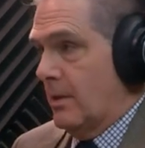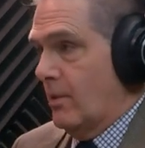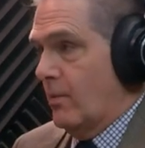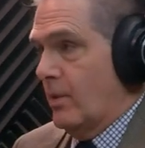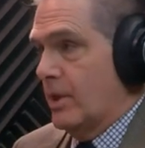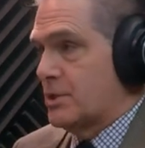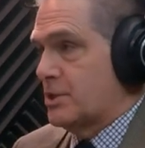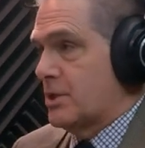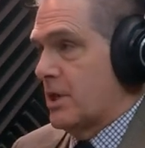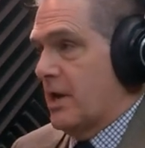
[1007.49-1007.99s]

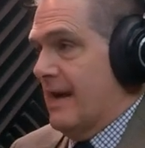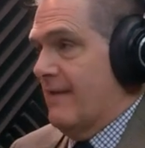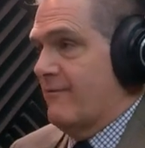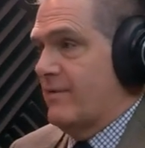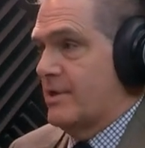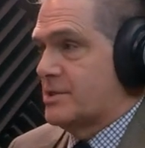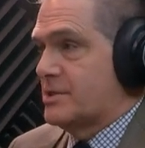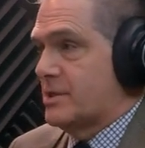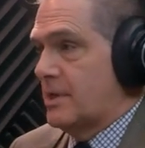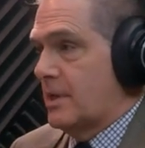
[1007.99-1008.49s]
Which
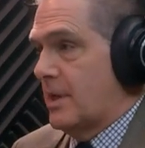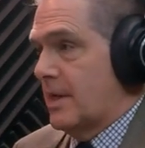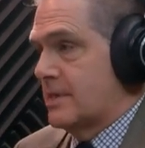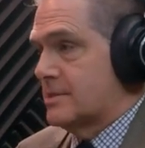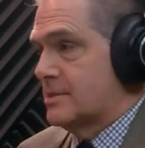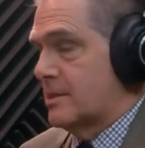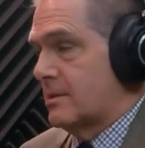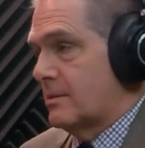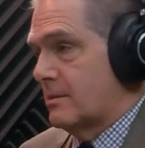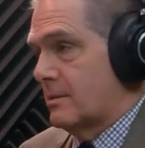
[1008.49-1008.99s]
obviously I can,
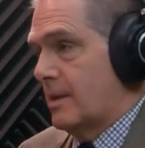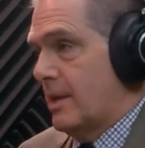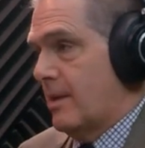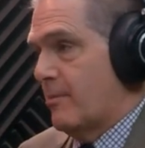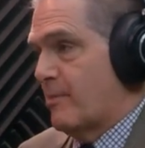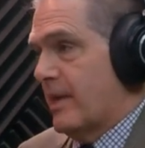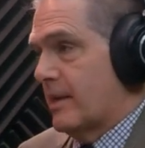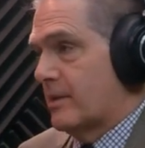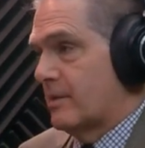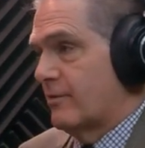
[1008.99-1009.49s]
has an
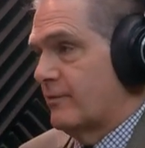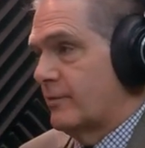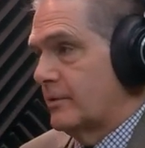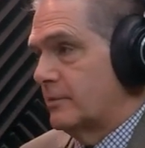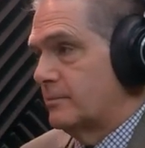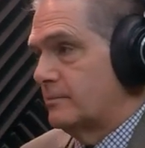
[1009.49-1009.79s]
impact you, on food.